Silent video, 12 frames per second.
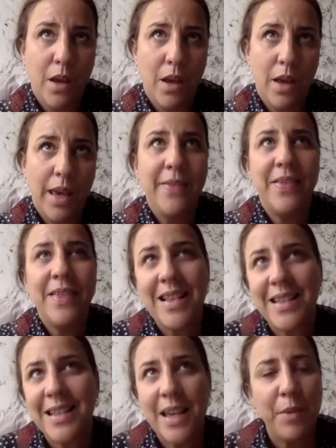in
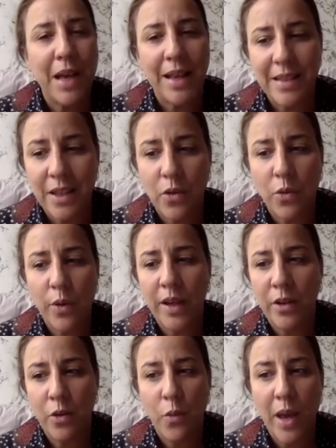that same category
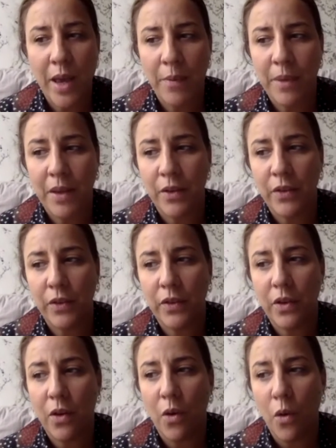in a way
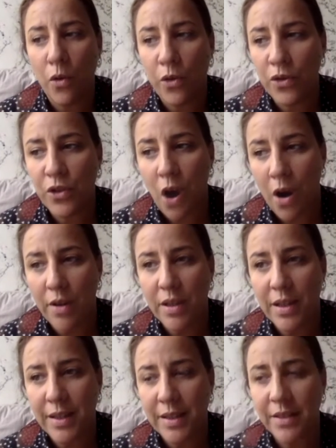because all those
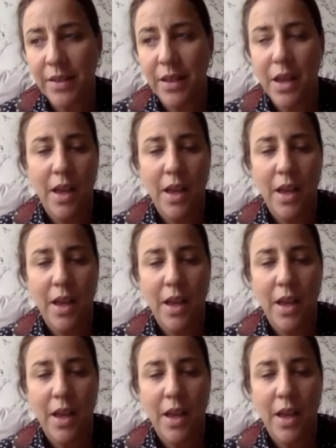artists,